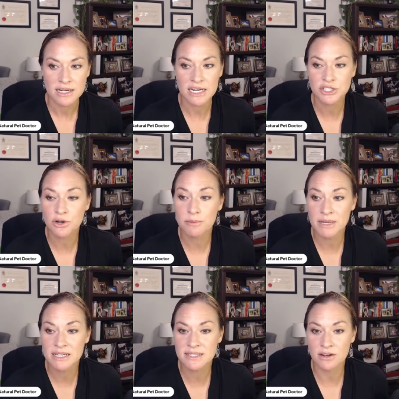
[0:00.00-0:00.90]

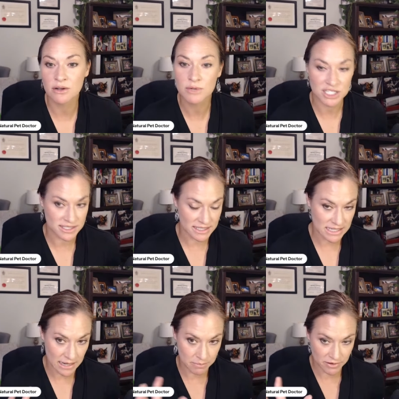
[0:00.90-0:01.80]
nitroimidazole, which is the
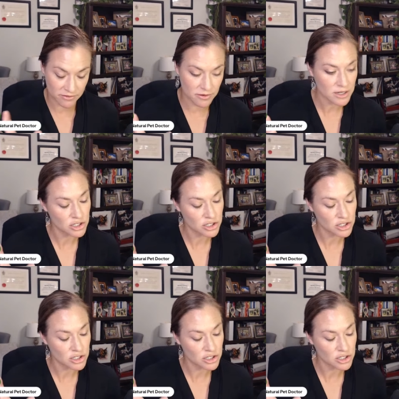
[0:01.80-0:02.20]
type of